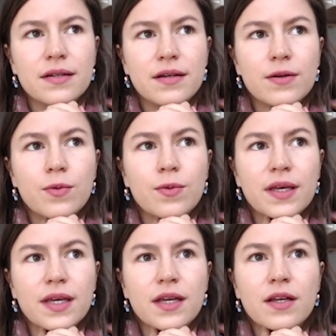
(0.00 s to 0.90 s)

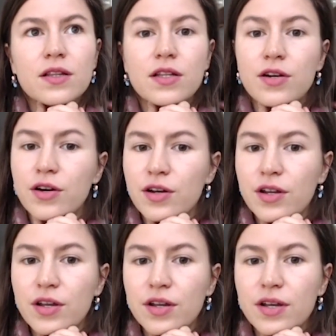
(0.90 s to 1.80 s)
we learn
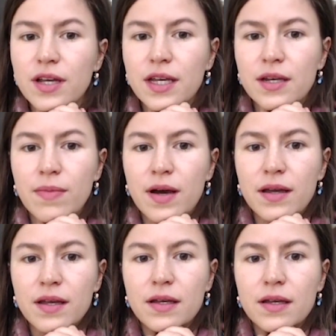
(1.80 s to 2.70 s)
in
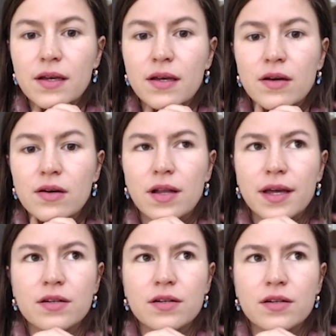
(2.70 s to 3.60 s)
my
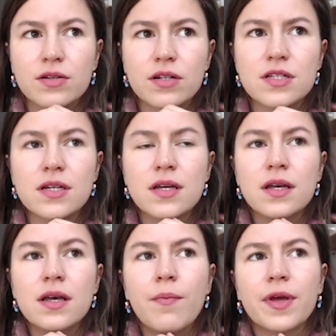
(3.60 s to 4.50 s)
online course,
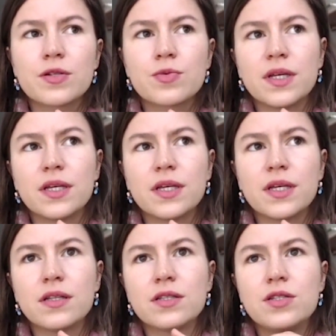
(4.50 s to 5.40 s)
because we
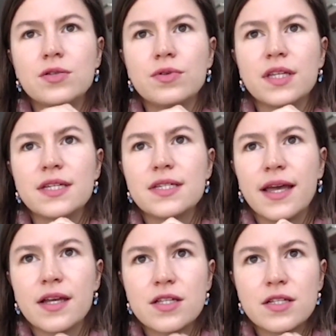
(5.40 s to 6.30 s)
do these
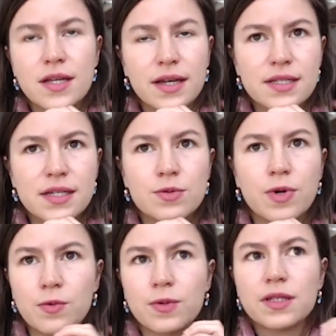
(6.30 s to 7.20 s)
exercises where
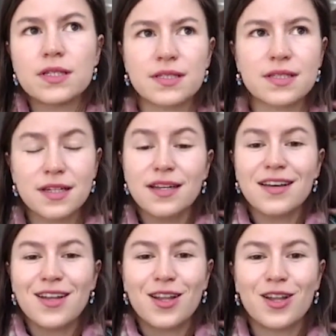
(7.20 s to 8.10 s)
we just
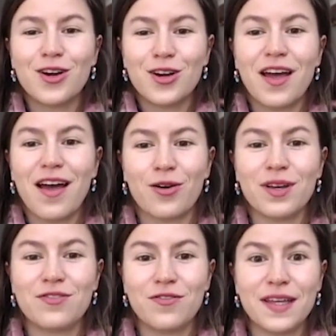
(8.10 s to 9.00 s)
learn how it
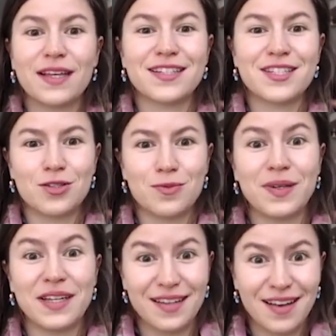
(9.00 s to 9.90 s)
feels to
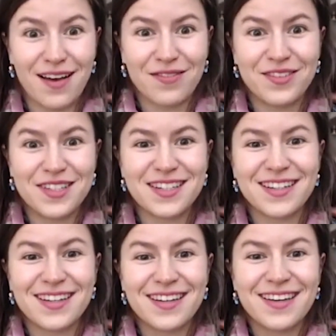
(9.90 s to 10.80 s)
be loved
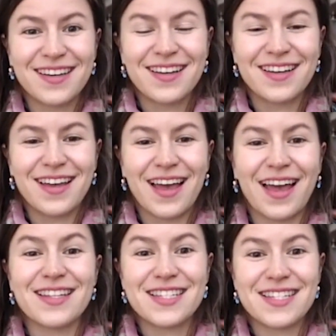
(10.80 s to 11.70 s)

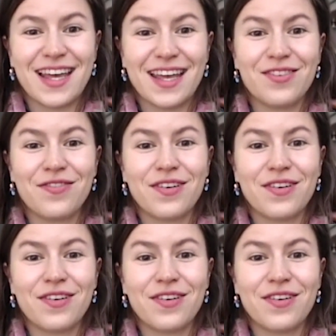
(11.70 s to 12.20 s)
and safe